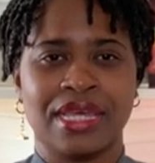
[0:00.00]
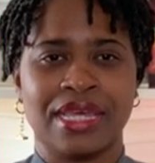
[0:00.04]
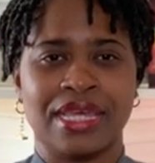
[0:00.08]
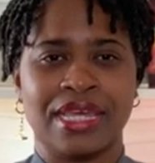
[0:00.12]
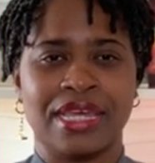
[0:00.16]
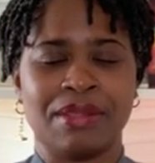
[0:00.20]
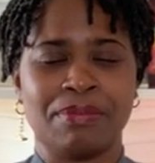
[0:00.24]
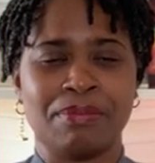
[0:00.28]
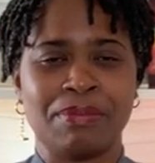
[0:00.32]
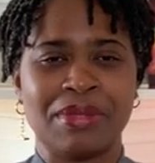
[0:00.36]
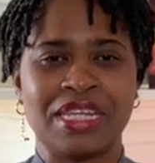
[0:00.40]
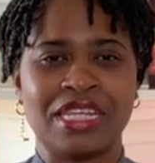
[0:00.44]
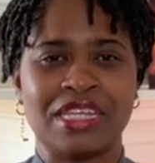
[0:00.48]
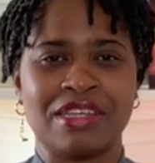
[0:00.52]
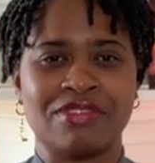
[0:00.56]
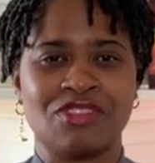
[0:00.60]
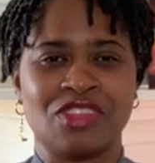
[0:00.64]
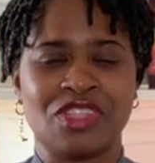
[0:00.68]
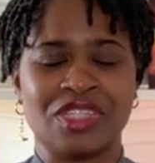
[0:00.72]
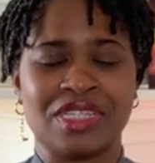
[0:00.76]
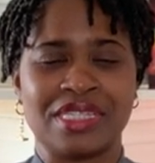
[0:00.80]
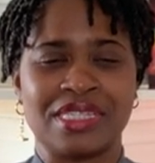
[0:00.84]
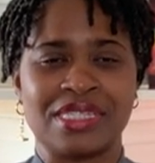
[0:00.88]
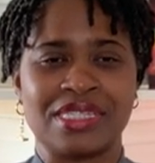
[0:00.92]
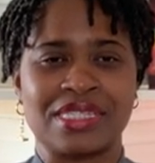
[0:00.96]
And many of
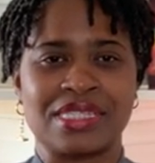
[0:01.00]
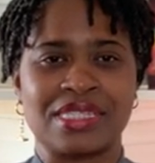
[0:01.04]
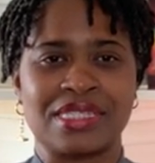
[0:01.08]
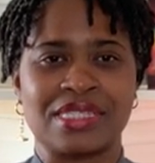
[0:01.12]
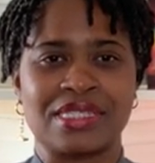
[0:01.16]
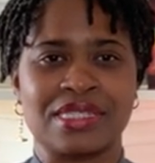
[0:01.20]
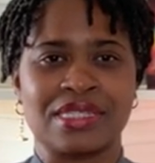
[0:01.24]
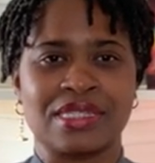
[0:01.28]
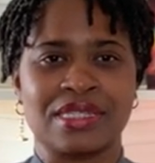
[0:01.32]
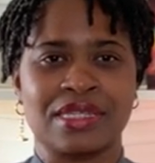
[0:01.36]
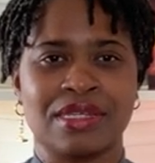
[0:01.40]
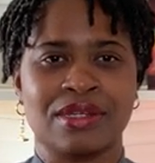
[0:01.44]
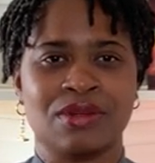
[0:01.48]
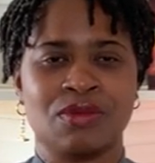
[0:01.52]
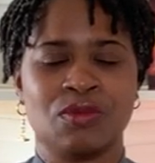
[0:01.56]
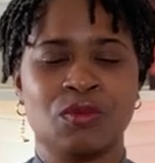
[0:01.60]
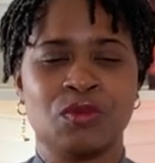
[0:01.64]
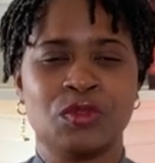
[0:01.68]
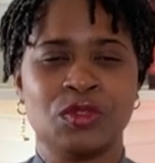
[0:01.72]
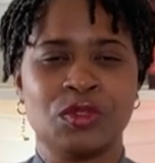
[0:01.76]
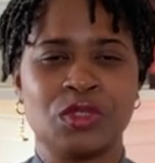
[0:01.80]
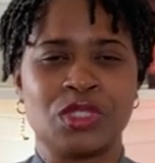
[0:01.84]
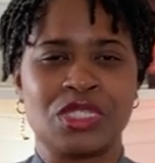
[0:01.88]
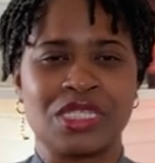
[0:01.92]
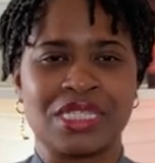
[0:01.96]
this
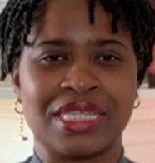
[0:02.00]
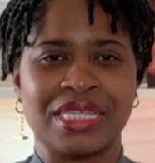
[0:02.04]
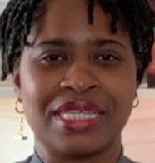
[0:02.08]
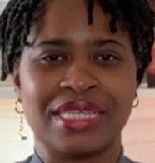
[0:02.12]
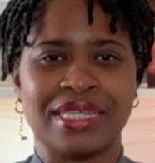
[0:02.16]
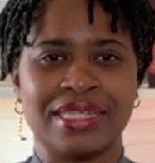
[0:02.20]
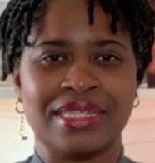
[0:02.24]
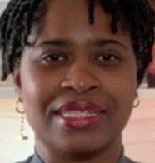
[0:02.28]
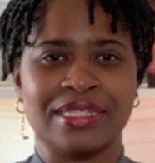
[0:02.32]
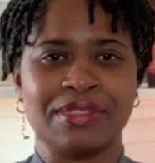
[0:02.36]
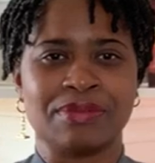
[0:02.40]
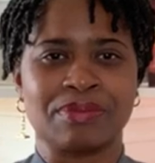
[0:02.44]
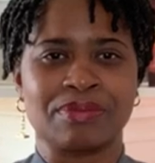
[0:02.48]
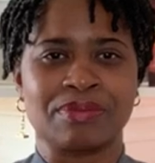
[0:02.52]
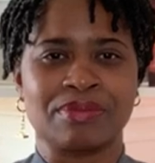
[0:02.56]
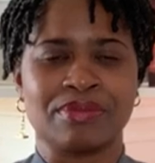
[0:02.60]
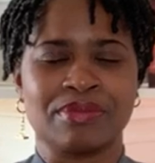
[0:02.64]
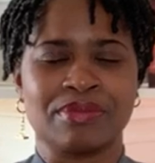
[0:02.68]
roots in